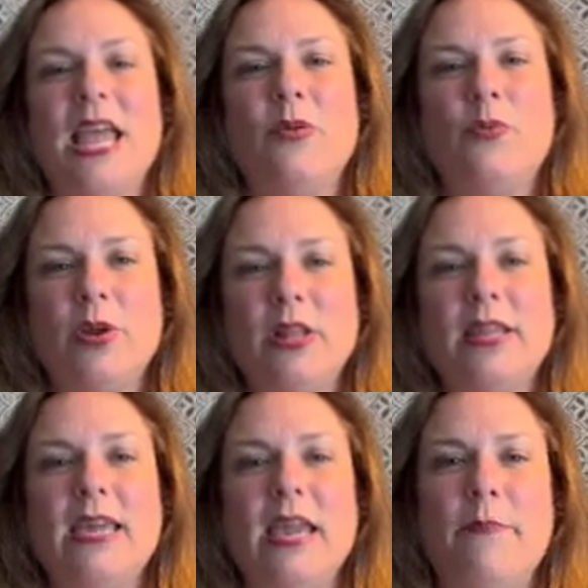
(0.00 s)
And
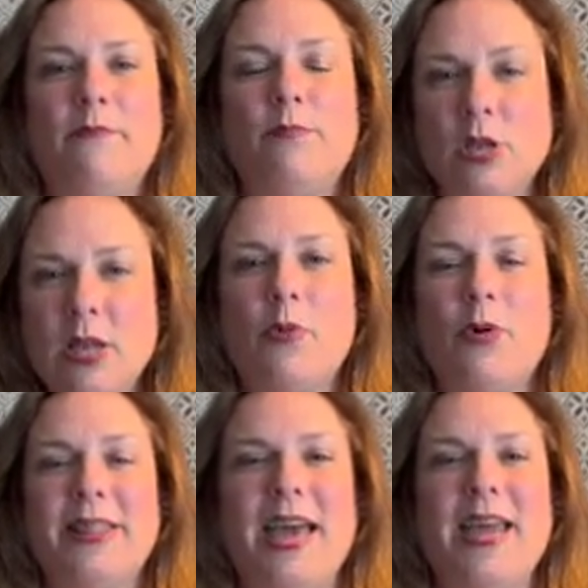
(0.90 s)
really bullet
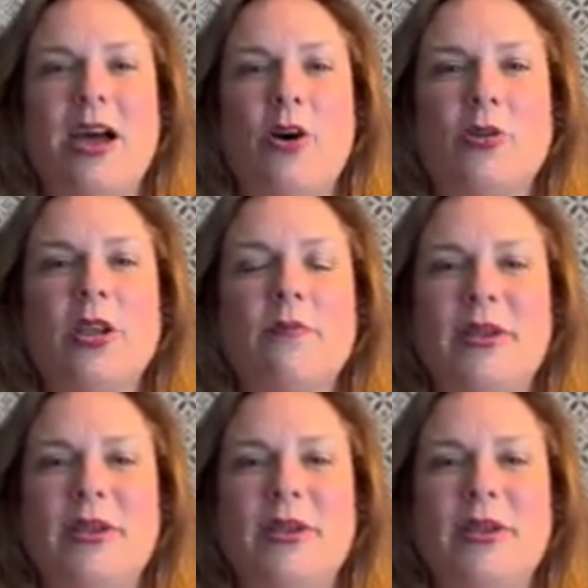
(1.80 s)
point that out